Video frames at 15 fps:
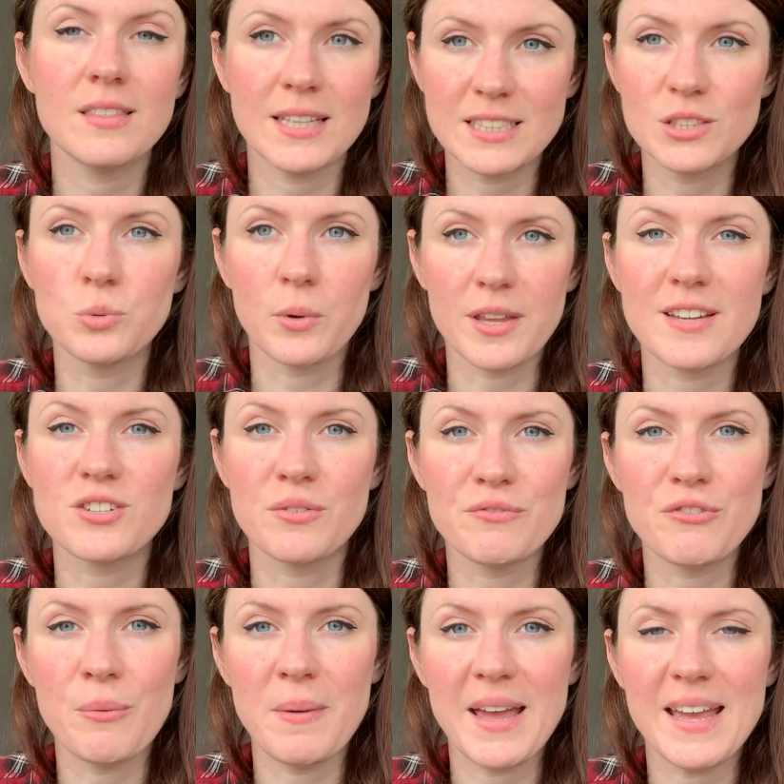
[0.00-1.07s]
This is what they've
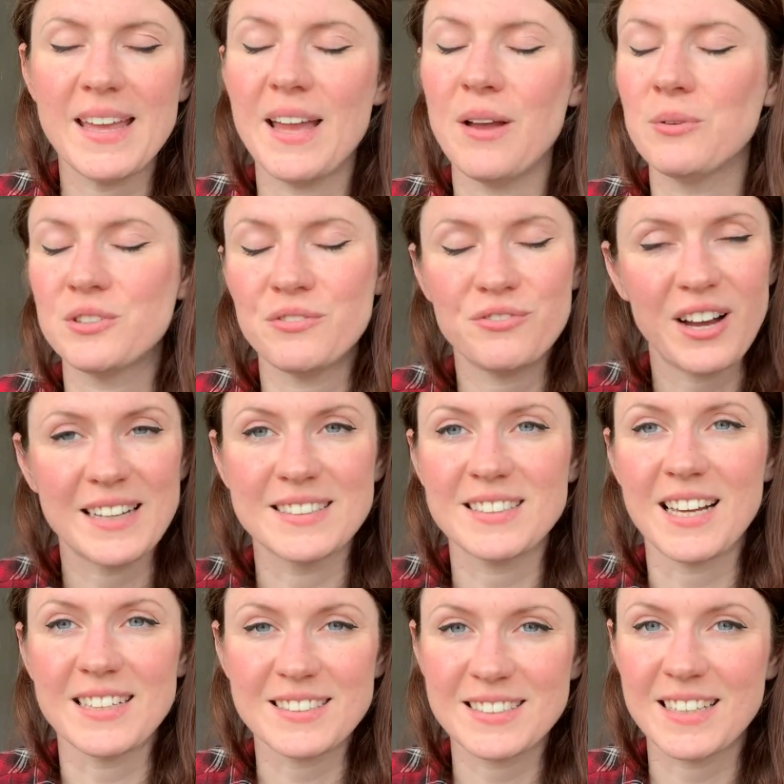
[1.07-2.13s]
done for me. It was
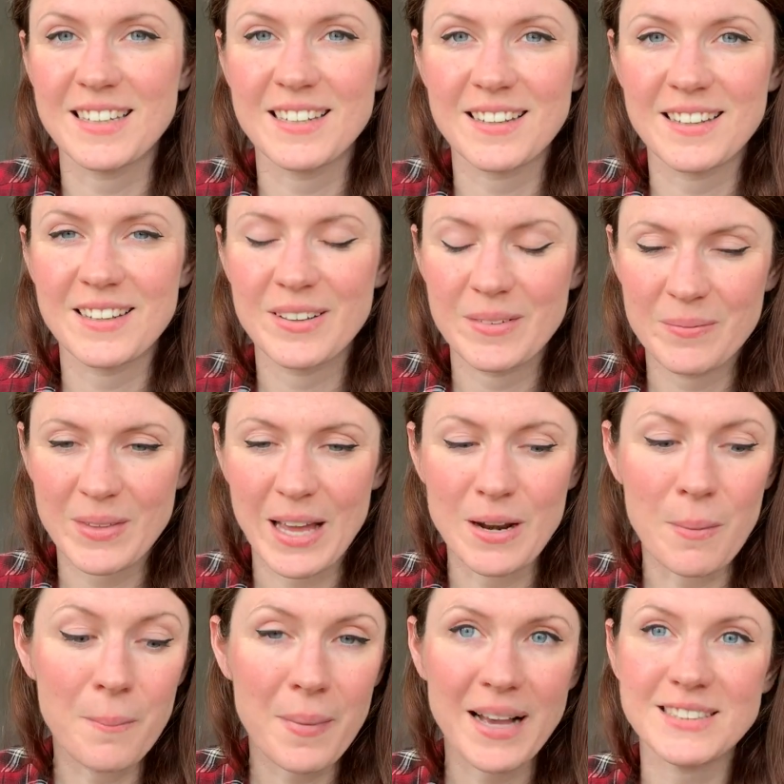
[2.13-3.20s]
fantastic and
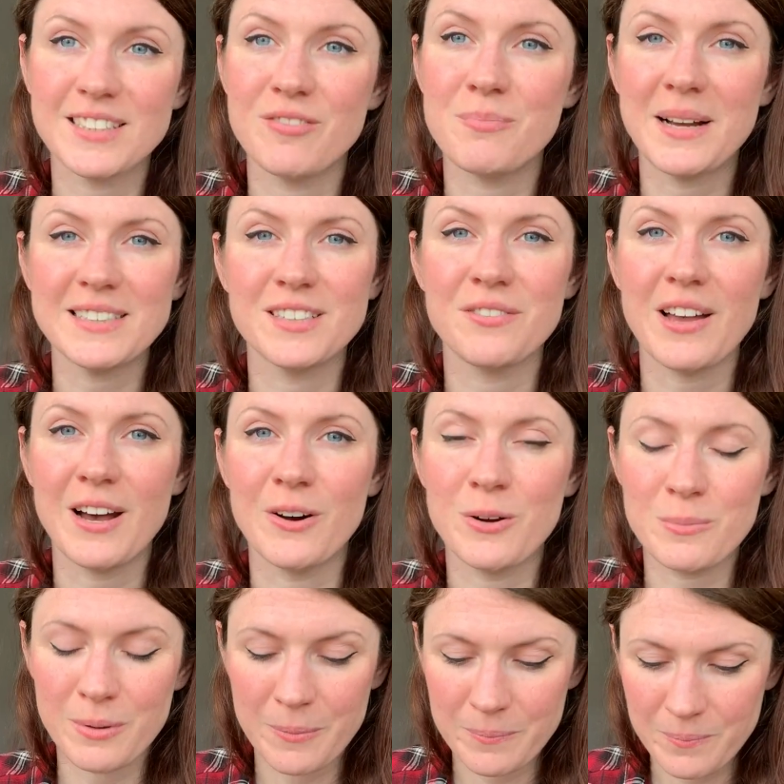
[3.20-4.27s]
a massive, massive
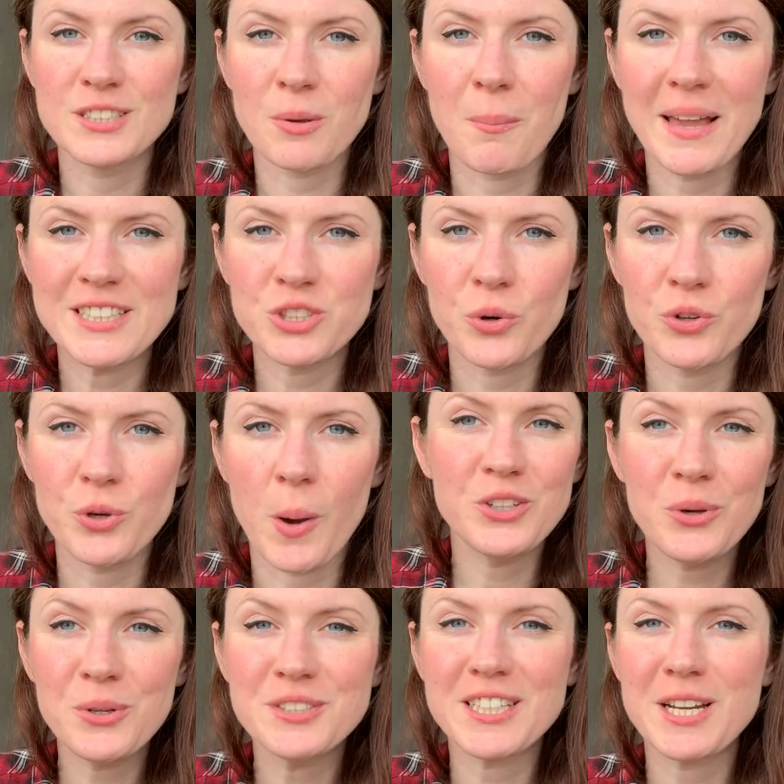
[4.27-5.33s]
help. So make sure you
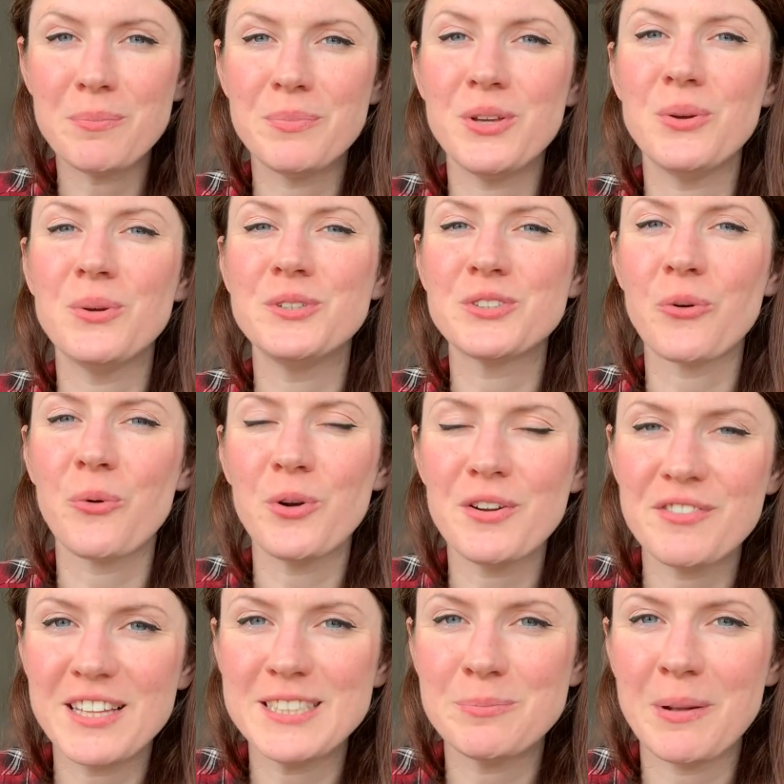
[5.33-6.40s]
use and abuse all
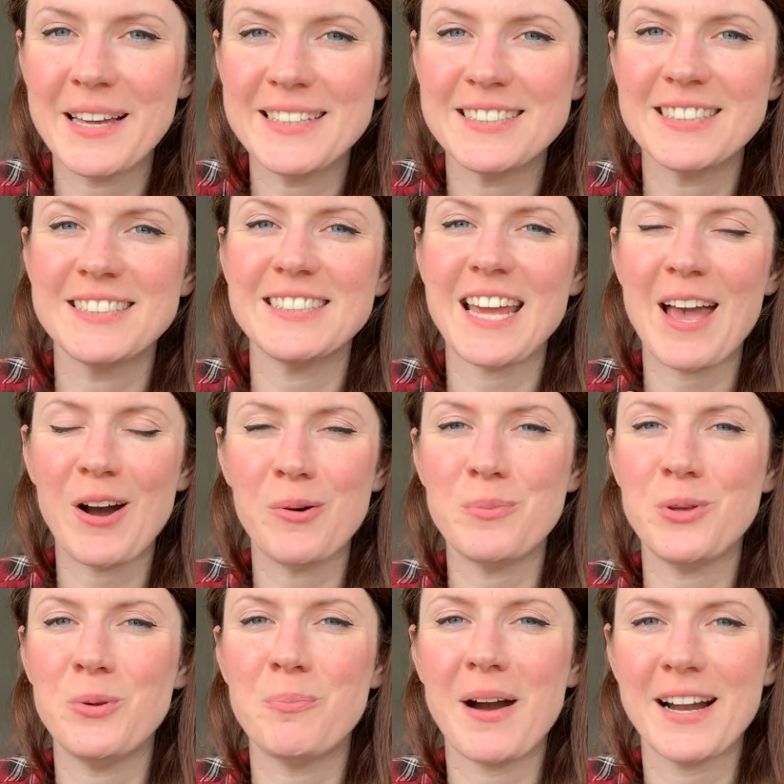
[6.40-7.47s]
of these places to
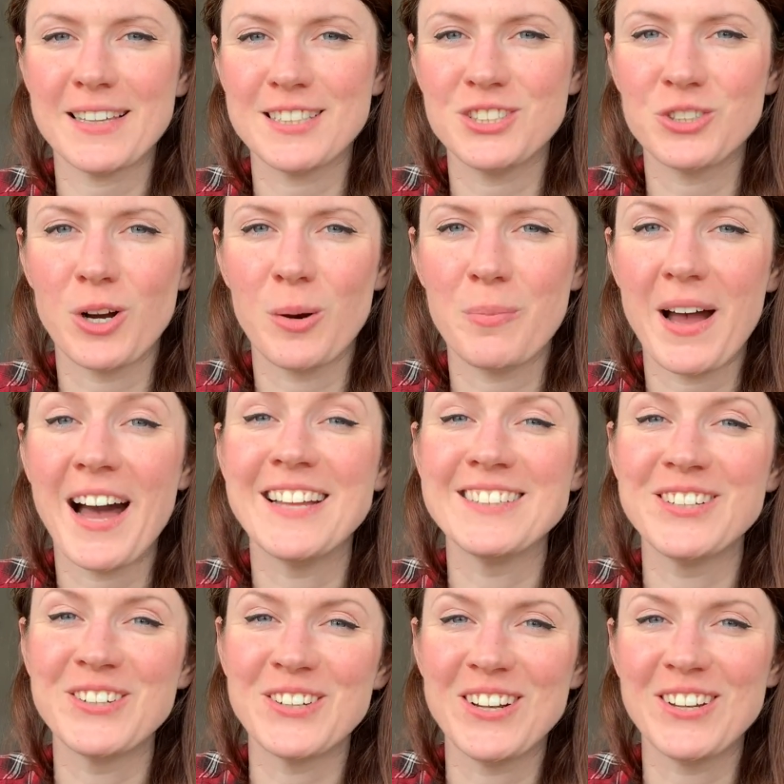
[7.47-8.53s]
help you bag the job,
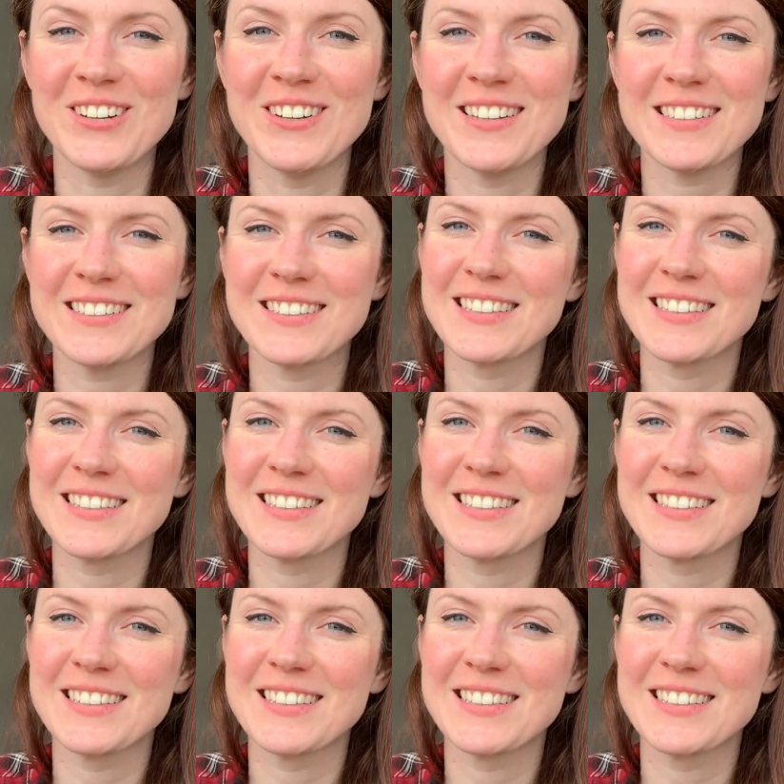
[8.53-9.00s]
and good luck.